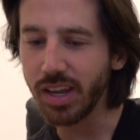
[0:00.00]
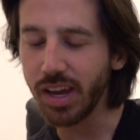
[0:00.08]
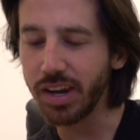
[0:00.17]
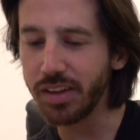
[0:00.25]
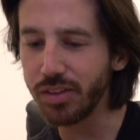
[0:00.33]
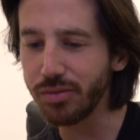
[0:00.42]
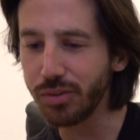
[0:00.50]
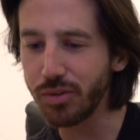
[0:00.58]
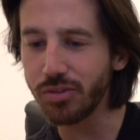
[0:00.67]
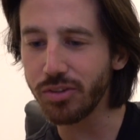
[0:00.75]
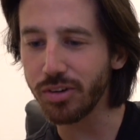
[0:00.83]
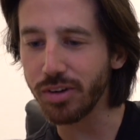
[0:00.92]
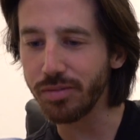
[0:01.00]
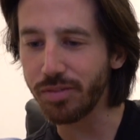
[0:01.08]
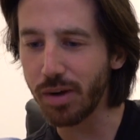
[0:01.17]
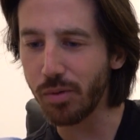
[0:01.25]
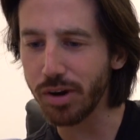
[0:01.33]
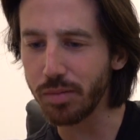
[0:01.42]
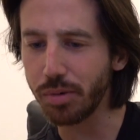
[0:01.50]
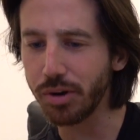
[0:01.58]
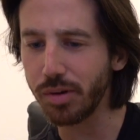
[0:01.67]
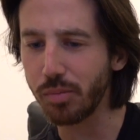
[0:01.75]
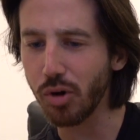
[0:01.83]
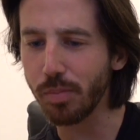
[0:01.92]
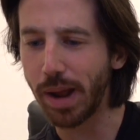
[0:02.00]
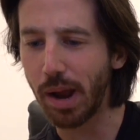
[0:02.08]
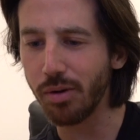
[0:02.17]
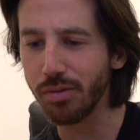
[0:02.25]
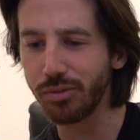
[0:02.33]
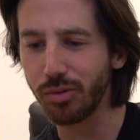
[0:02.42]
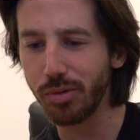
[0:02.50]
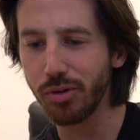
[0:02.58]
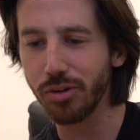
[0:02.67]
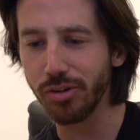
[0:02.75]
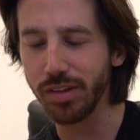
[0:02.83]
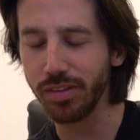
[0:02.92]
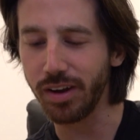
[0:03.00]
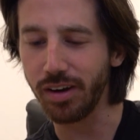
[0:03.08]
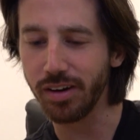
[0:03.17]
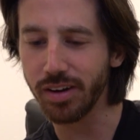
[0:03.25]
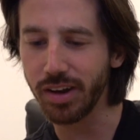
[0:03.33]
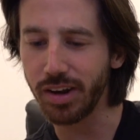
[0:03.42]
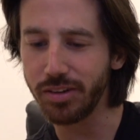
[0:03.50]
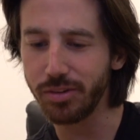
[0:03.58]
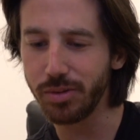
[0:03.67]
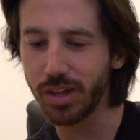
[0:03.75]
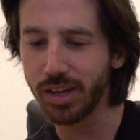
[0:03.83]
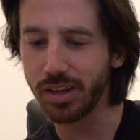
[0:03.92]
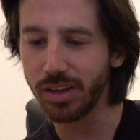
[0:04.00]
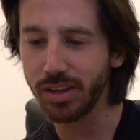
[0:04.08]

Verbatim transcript: And in the future, if I want to put a more powerful motor in there, can I do that?